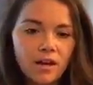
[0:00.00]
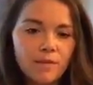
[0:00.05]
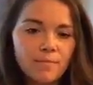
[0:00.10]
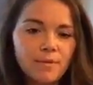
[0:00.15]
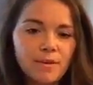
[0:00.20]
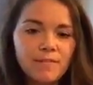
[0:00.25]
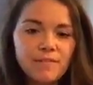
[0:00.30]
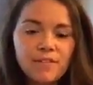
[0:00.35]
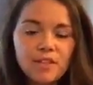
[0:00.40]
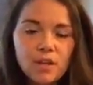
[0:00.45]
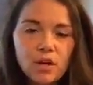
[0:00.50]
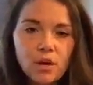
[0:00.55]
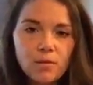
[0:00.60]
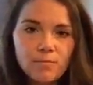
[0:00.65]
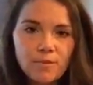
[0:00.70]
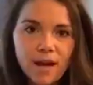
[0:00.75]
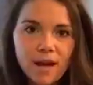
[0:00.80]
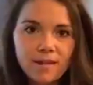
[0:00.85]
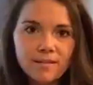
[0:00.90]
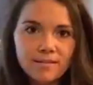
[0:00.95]
Even though
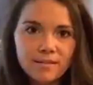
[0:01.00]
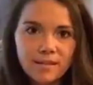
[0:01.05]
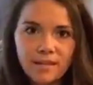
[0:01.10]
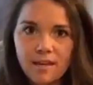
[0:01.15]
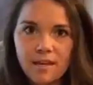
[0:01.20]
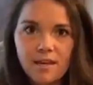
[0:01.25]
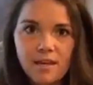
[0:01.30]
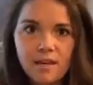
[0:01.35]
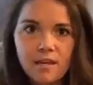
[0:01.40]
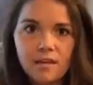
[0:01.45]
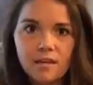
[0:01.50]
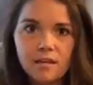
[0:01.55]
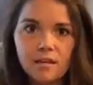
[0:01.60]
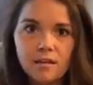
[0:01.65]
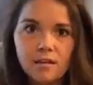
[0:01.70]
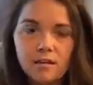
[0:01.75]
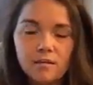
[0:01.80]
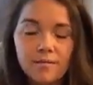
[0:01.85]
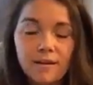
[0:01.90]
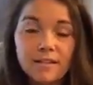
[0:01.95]
I'm not
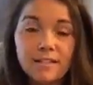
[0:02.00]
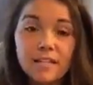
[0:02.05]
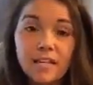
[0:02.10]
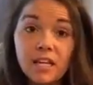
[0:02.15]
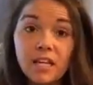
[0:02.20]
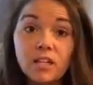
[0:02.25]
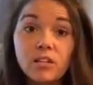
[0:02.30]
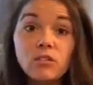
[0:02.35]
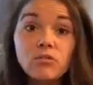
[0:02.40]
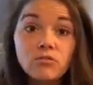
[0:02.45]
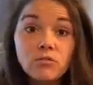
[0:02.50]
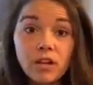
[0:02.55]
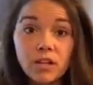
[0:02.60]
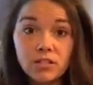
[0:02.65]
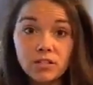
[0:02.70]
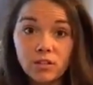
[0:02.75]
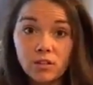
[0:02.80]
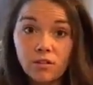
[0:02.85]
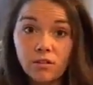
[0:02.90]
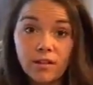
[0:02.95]
taking new
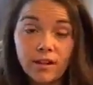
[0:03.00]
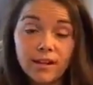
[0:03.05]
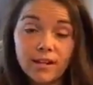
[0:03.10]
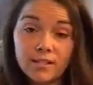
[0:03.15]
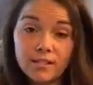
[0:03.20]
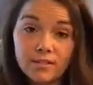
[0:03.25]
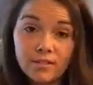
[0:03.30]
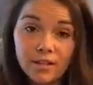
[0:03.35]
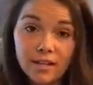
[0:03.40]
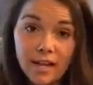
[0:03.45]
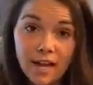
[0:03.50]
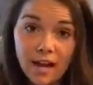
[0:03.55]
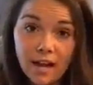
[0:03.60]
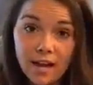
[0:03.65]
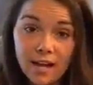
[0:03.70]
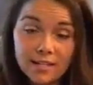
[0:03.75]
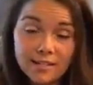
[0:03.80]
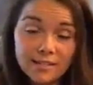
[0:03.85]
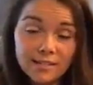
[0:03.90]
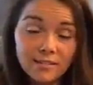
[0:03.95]
Nutshell clients right now,
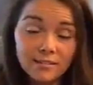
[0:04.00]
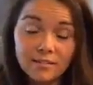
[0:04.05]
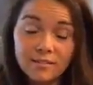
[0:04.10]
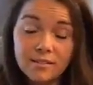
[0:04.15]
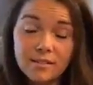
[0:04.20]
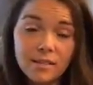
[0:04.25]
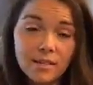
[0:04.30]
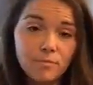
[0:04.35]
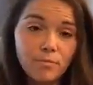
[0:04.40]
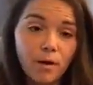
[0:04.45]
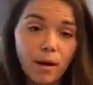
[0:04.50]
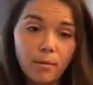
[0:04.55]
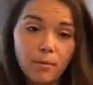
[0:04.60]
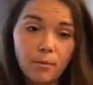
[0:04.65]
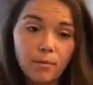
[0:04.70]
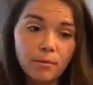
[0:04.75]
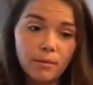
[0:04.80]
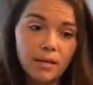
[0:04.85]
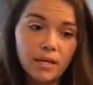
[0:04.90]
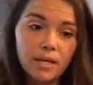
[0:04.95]
I still see
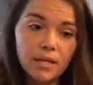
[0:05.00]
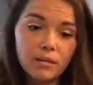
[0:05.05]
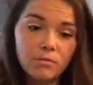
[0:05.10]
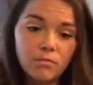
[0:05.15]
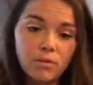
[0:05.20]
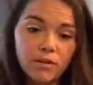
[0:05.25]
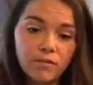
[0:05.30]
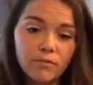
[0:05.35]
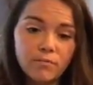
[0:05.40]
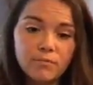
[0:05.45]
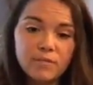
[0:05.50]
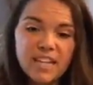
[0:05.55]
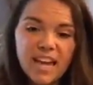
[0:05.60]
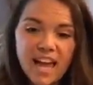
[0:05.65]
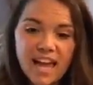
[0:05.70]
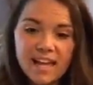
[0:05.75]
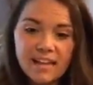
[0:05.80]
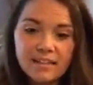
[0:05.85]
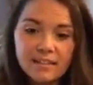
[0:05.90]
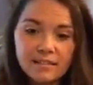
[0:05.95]
probably anywhere from
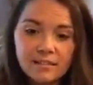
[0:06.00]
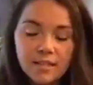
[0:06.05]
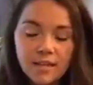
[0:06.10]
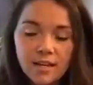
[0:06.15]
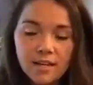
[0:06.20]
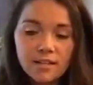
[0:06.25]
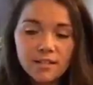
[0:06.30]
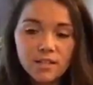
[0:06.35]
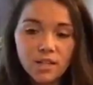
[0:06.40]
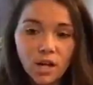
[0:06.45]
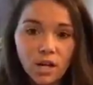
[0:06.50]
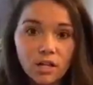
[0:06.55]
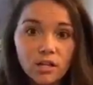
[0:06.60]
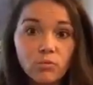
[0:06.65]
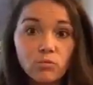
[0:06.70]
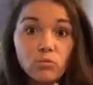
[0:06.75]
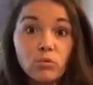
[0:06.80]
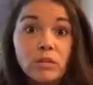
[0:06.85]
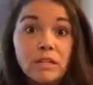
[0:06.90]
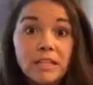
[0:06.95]
10 to, on a
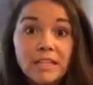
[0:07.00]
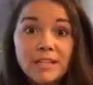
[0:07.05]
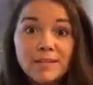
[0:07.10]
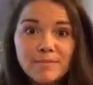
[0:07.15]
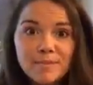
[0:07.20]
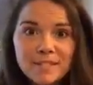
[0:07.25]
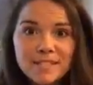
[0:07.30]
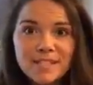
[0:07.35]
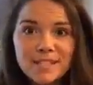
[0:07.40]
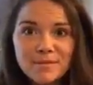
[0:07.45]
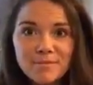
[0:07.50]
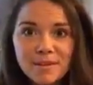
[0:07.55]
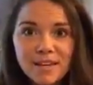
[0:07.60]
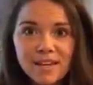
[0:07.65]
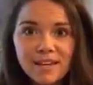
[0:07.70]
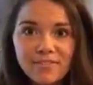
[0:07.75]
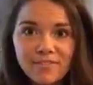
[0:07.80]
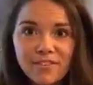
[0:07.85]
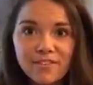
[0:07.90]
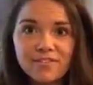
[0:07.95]
really busy
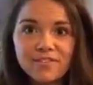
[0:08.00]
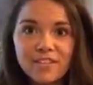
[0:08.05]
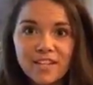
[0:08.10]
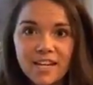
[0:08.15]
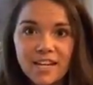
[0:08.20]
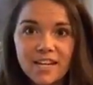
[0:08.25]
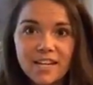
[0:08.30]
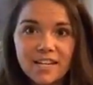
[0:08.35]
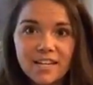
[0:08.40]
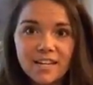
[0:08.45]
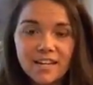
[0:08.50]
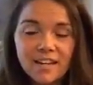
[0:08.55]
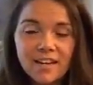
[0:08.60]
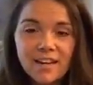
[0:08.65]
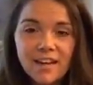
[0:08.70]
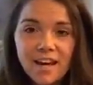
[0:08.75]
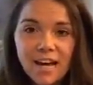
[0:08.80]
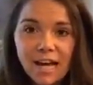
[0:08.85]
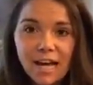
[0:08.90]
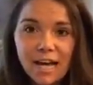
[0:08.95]
week, 15
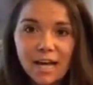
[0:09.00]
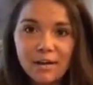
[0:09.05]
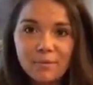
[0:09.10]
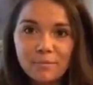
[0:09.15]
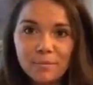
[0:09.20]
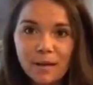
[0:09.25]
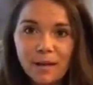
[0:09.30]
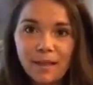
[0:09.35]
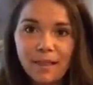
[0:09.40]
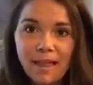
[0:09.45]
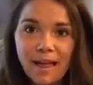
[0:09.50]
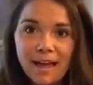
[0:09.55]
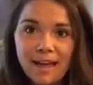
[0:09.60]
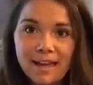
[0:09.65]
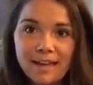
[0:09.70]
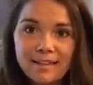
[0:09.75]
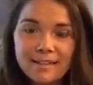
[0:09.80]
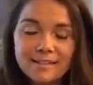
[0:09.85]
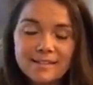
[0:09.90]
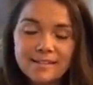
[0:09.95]

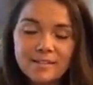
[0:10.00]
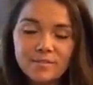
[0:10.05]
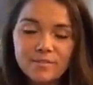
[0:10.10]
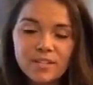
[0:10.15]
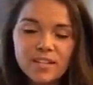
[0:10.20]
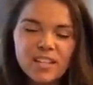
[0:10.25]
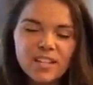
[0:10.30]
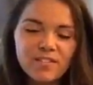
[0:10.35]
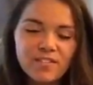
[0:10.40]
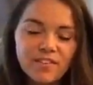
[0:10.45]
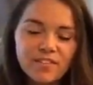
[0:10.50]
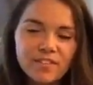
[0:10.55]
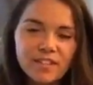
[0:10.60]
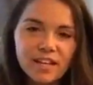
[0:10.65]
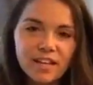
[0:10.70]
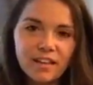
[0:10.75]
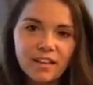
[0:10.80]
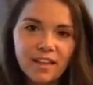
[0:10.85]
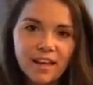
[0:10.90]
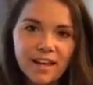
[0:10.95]
clients. So 10 to
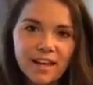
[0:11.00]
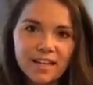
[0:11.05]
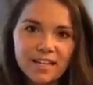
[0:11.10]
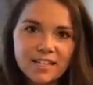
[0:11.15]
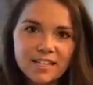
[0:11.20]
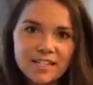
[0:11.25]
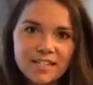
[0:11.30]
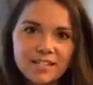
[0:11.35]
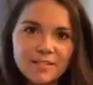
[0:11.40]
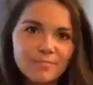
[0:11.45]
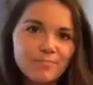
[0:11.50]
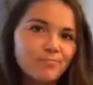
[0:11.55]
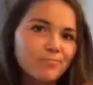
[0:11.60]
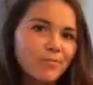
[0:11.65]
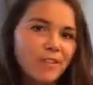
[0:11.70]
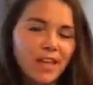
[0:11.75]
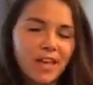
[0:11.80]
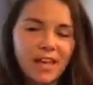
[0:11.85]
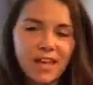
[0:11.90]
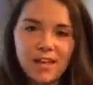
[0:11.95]
15 clients,
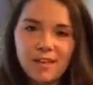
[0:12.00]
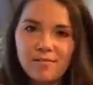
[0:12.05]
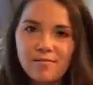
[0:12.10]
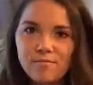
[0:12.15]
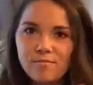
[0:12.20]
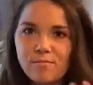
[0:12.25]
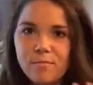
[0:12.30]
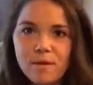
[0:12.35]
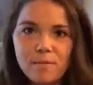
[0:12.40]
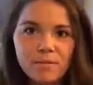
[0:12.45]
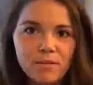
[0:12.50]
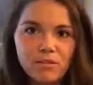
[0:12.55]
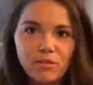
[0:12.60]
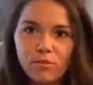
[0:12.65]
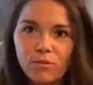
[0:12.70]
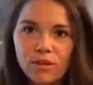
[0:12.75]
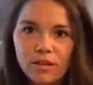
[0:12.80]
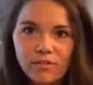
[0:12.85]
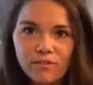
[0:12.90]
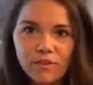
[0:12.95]
and maybe
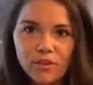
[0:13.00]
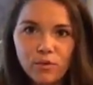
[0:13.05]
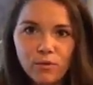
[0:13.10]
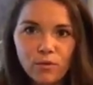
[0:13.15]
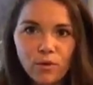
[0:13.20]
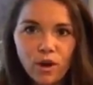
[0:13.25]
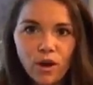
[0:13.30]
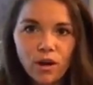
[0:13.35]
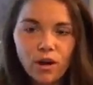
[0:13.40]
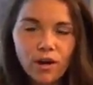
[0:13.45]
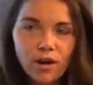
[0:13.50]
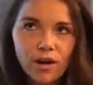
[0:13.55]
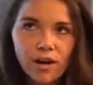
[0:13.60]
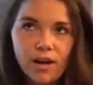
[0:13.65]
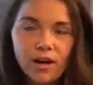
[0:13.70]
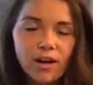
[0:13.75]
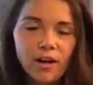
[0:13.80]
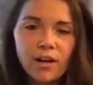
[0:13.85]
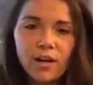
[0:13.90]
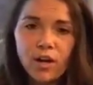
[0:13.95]
throw in a few,
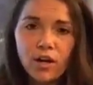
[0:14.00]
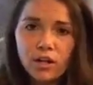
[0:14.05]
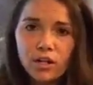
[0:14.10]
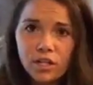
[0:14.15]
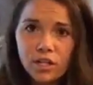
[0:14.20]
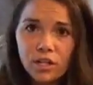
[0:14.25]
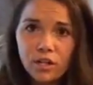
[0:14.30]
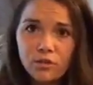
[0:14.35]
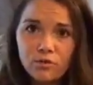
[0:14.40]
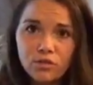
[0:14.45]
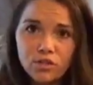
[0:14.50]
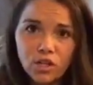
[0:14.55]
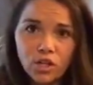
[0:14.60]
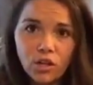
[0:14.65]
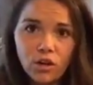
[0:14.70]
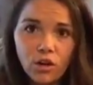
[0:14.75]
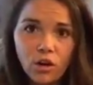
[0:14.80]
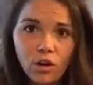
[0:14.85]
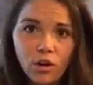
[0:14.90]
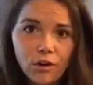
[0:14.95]
an RD coaching
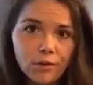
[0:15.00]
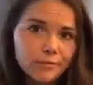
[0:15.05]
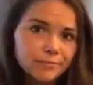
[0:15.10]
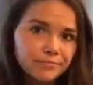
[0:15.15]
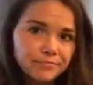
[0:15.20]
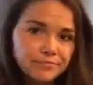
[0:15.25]
call.